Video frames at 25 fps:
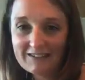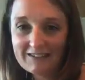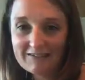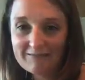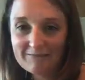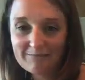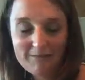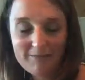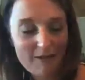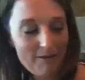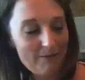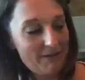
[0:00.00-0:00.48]

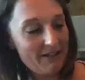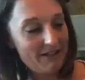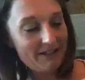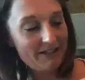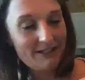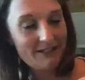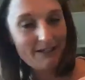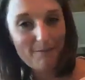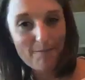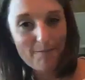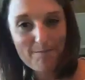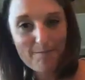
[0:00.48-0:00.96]
maybe a
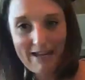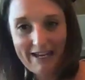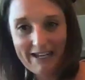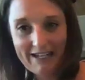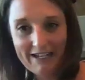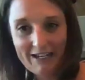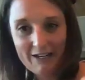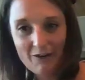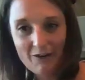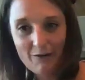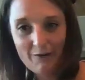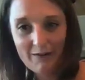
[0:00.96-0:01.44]

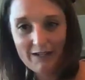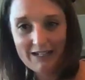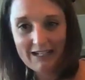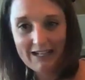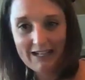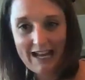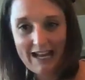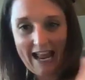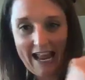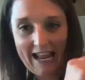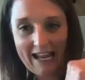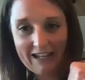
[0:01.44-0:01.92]
tomato and an
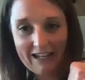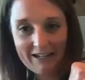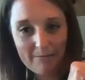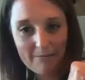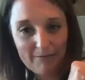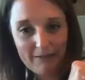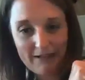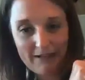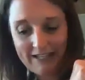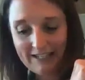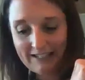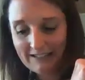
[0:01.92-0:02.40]

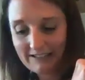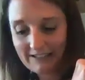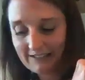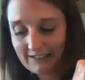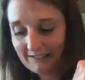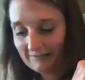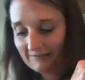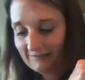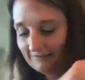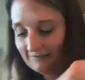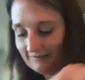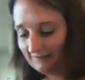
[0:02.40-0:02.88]
eggplant.
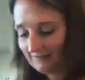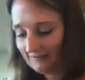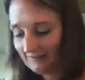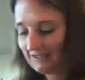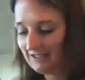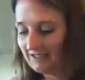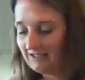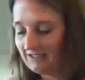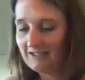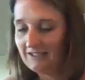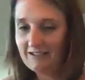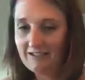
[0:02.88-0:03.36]

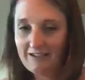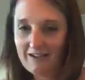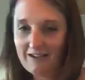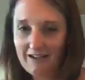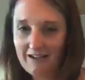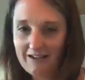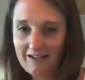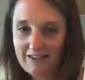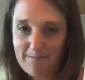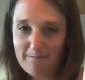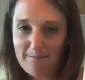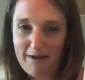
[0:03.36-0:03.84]
On
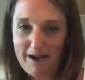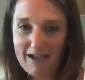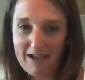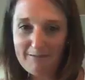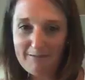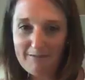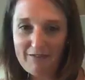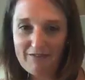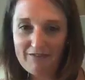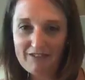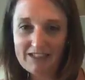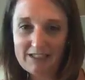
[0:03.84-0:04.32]
the bottom
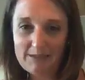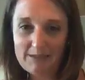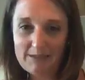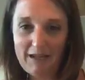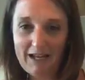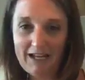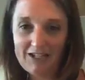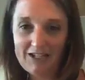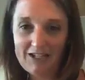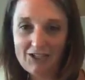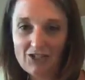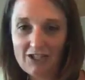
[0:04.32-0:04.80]
of this
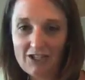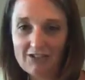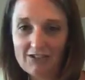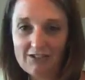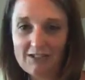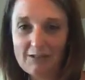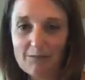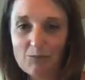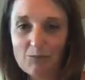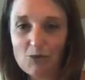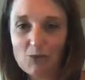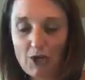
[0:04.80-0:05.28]
page, there's some
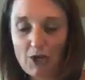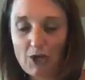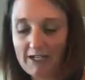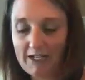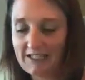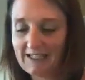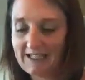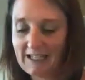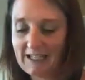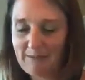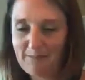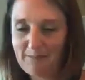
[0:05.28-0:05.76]

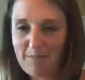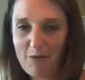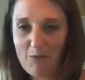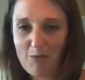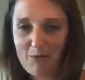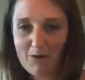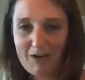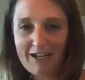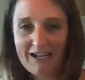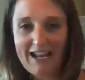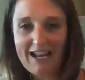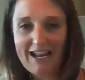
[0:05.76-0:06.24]
tracing, but we're
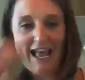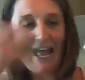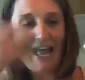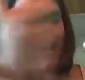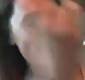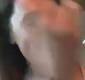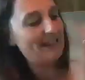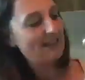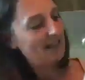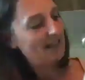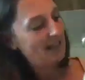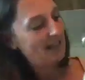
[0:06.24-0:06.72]
gonna
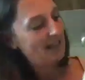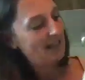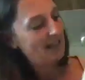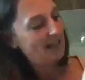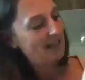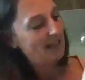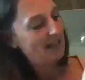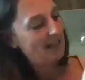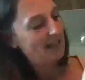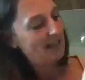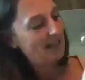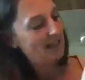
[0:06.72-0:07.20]
ask that
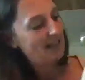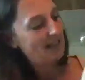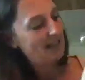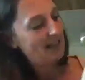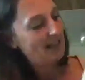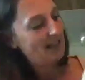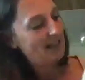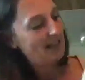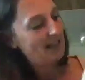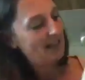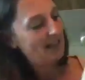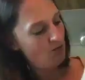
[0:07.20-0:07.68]
you
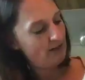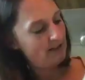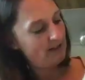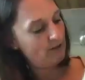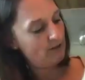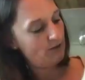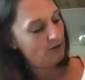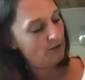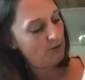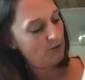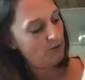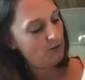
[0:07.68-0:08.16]
don't
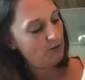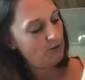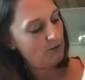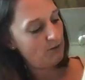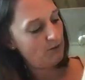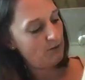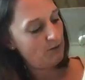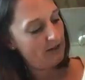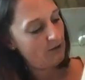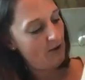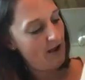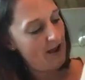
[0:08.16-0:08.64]
trace those
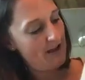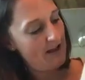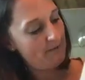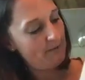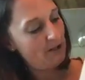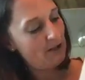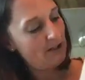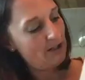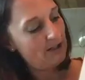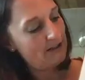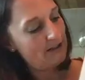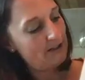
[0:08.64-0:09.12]
ones. So
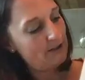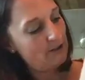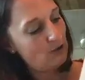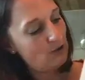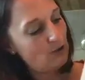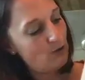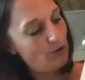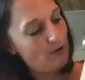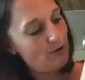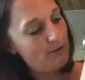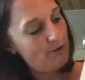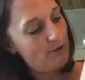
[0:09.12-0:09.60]
I'm gonna
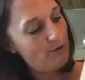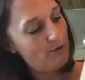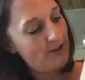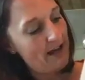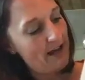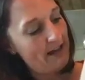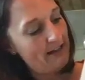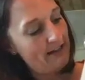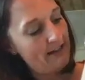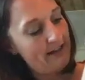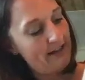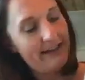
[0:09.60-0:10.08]

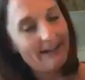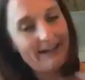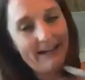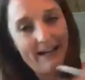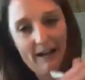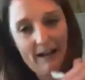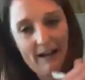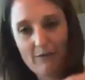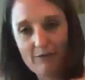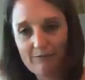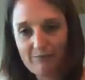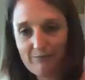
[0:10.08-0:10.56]
scribble that
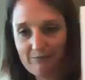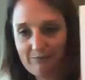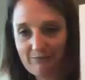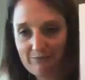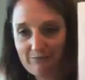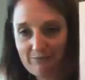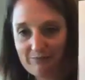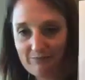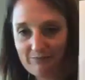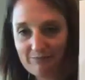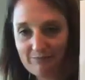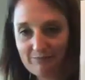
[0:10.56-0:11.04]
line out.
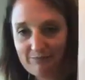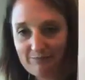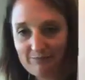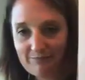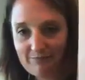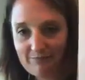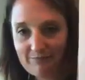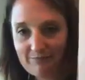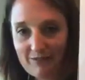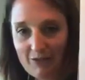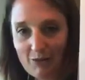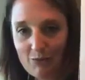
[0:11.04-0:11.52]

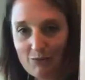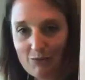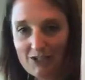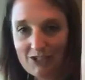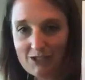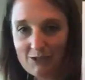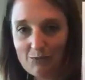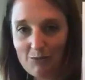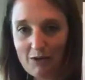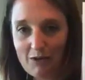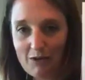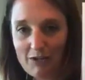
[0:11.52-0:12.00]
We just
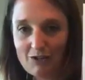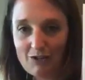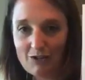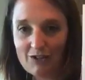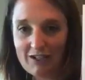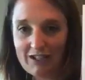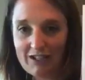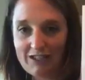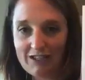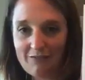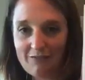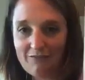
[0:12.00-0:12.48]
want you to look at
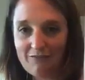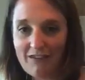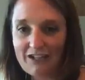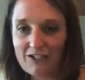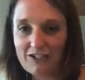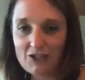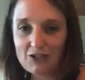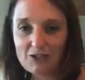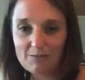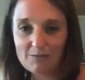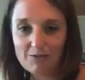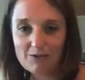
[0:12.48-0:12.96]
the
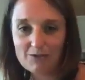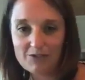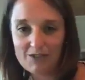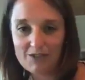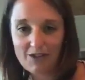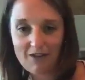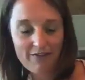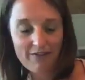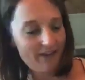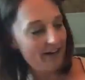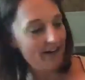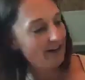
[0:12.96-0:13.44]
vegetables on
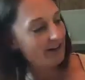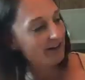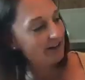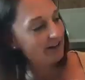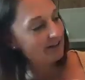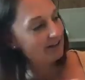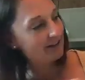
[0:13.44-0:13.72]
there.